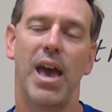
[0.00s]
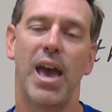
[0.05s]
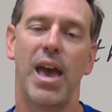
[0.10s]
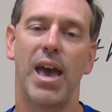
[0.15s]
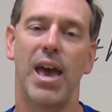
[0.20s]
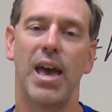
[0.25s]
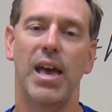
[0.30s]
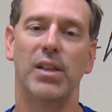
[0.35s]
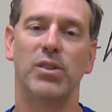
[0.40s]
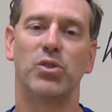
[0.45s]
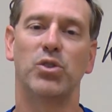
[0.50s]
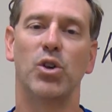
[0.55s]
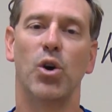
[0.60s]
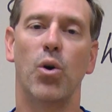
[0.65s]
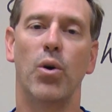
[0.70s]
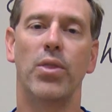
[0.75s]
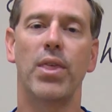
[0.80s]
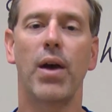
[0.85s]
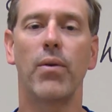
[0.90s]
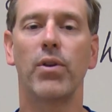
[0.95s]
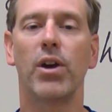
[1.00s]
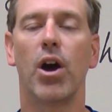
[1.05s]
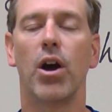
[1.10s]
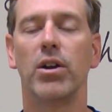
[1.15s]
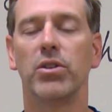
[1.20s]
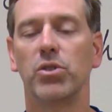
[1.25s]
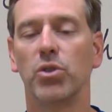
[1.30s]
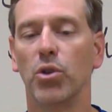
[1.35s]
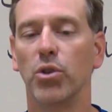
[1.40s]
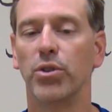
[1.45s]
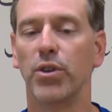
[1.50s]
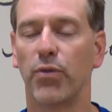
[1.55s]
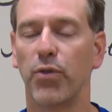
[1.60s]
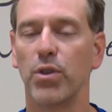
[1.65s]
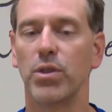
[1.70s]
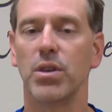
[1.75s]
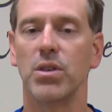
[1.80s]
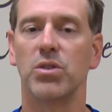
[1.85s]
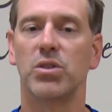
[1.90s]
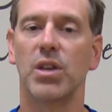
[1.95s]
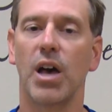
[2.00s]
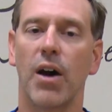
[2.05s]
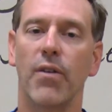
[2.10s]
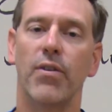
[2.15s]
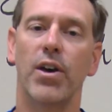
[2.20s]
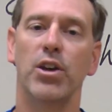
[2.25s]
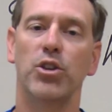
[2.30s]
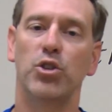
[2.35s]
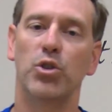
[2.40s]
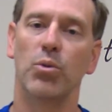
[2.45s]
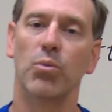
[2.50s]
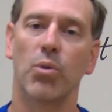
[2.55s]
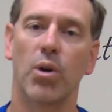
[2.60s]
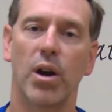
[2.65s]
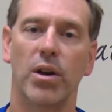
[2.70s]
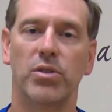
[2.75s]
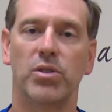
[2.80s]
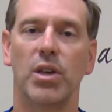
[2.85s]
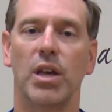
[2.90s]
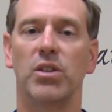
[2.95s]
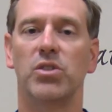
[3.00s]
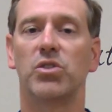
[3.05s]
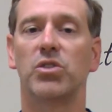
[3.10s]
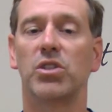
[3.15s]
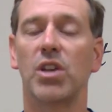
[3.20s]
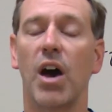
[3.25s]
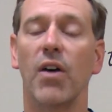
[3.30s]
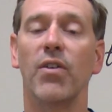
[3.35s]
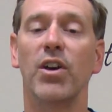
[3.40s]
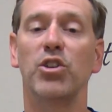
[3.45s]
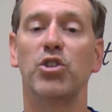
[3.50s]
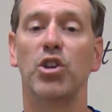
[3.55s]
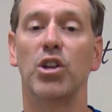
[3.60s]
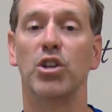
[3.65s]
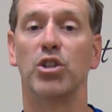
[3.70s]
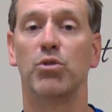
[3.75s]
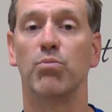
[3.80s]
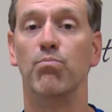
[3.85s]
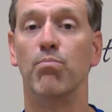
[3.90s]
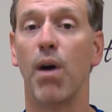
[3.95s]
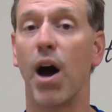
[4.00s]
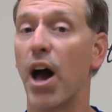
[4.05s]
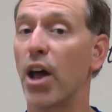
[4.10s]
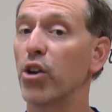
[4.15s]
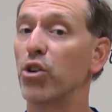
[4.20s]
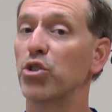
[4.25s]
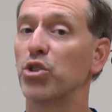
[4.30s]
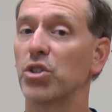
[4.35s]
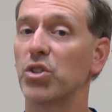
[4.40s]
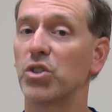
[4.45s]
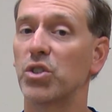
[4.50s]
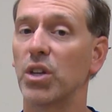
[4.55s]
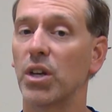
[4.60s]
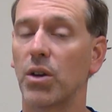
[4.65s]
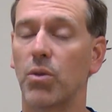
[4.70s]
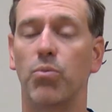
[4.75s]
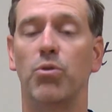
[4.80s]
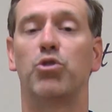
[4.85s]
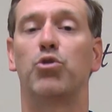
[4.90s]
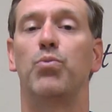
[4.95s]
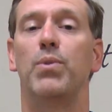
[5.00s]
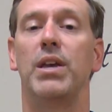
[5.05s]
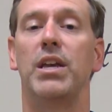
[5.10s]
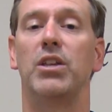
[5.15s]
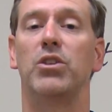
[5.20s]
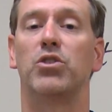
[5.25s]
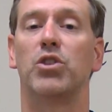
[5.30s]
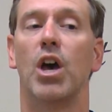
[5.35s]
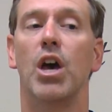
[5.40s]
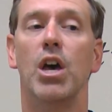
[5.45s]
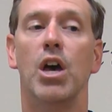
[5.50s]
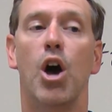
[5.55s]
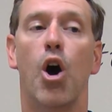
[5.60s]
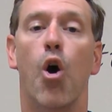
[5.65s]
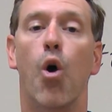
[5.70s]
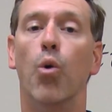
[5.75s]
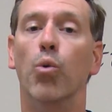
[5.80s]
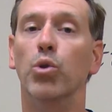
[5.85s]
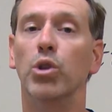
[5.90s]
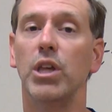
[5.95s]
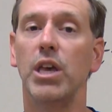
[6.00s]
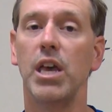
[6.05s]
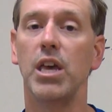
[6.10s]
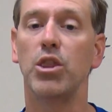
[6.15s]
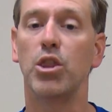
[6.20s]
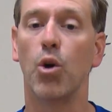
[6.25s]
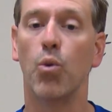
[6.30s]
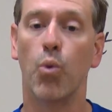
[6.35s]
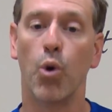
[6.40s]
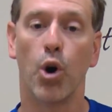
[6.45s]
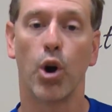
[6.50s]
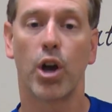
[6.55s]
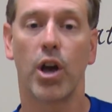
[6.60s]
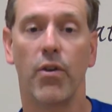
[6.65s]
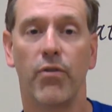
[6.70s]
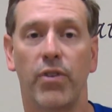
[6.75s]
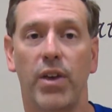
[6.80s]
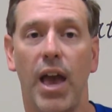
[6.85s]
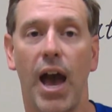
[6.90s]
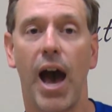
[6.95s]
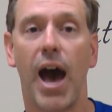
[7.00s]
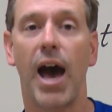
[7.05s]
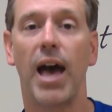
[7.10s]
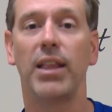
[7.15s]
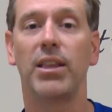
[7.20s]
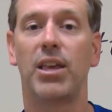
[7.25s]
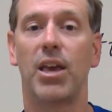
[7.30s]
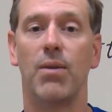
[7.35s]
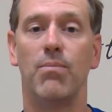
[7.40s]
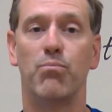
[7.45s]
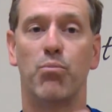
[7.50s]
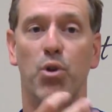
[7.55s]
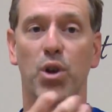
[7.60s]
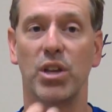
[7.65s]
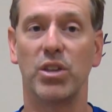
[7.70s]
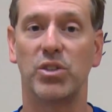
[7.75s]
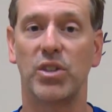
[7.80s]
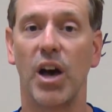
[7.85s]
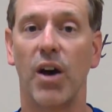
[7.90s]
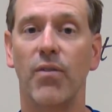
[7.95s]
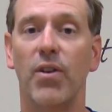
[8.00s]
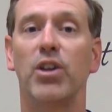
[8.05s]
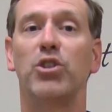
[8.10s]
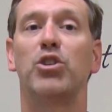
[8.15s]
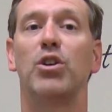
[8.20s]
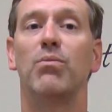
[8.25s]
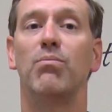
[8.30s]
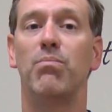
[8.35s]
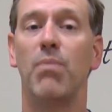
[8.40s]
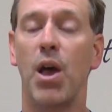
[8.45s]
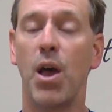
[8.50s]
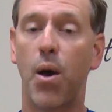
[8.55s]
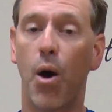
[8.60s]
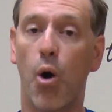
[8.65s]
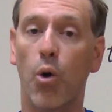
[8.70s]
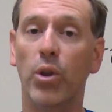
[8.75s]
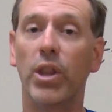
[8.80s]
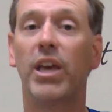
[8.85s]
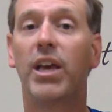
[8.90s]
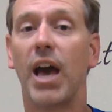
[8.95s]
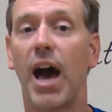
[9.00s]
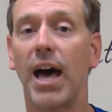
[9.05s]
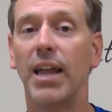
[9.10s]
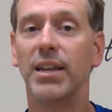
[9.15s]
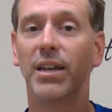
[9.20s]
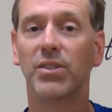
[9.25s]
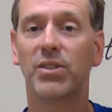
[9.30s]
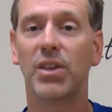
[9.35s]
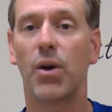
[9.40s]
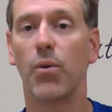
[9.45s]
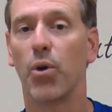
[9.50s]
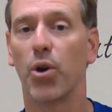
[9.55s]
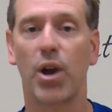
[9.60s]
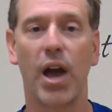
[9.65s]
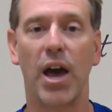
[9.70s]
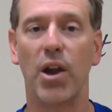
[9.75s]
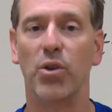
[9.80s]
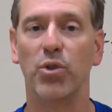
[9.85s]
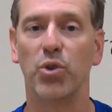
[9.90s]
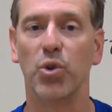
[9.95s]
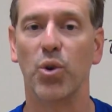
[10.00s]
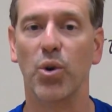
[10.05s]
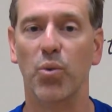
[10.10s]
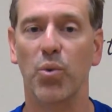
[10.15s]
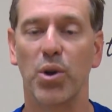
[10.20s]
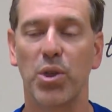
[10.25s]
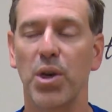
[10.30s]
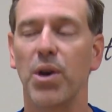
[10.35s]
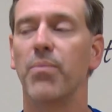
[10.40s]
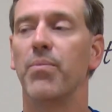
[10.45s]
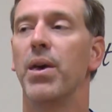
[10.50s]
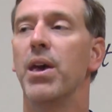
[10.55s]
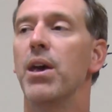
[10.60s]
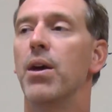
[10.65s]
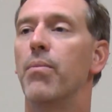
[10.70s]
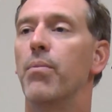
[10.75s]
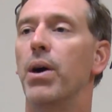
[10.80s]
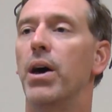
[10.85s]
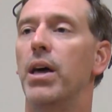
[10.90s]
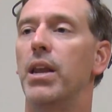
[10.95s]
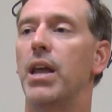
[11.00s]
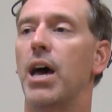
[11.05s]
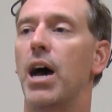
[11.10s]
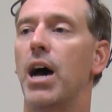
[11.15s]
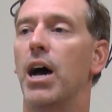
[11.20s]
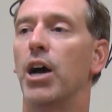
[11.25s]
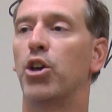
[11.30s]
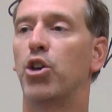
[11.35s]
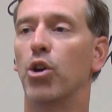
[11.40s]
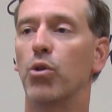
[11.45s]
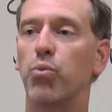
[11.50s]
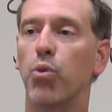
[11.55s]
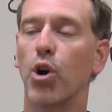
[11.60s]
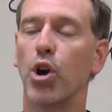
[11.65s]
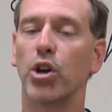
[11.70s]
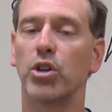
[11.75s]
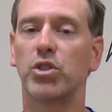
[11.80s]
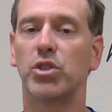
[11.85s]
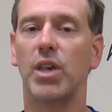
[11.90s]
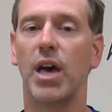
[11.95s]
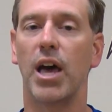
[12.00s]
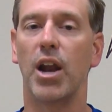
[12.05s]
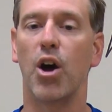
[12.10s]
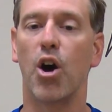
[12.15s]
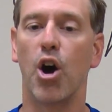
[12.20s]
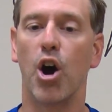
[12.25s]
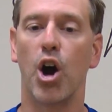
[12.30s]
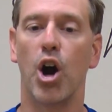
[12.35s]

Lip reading: And so in that regard, it's a little different than salvation, where I'd say salvation is monergistic, which means only the work of God can bring salvation. Only God does that work. I don't do it with him. But good works that